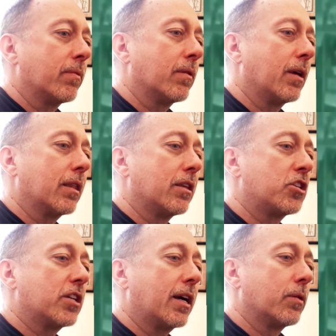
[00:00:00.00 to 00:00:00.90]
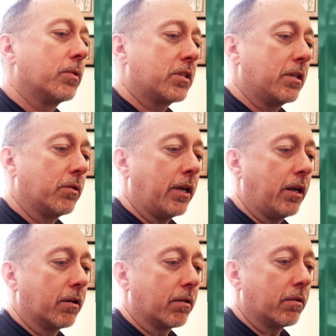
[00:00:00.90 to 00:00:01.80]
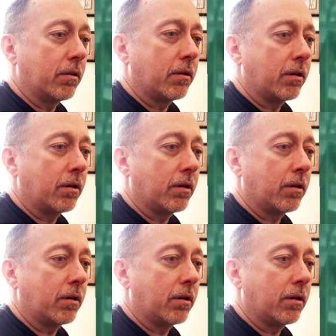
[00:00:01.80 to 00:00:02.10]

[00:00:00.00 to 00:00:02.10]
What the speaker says: Like this shadow is still here.